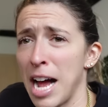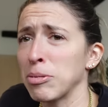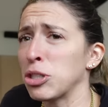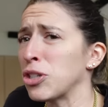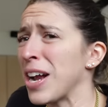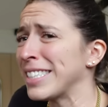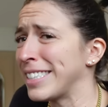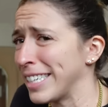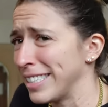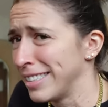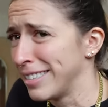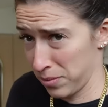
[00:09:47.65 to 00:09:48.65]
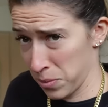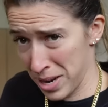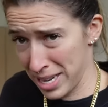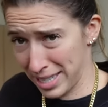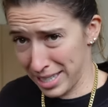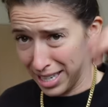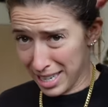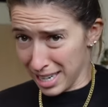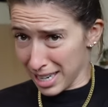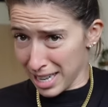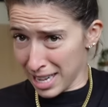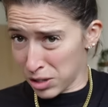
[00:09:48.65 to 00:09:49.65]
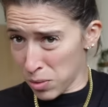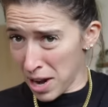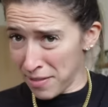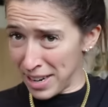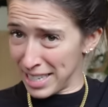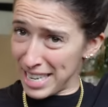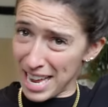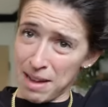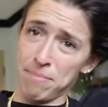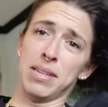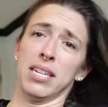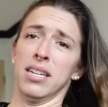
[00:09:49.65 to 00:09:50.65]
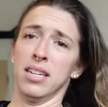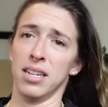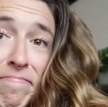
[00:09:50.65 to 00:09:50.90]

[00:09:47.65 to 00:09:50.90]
What is, like, do I even attempt?